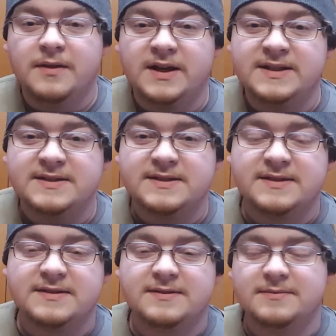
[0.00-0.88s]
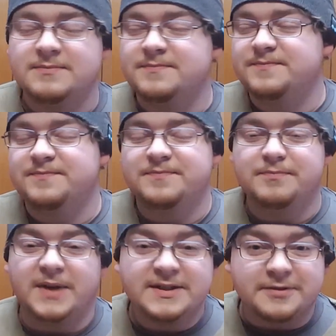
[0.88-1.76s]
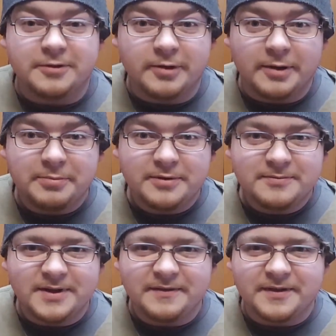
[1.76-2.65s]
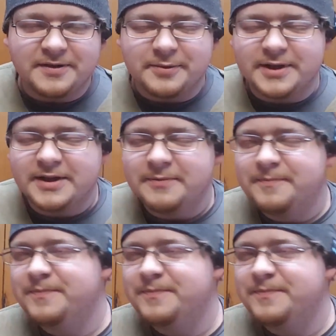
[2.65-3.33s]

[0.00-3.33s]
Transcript: that's my screw up of this week.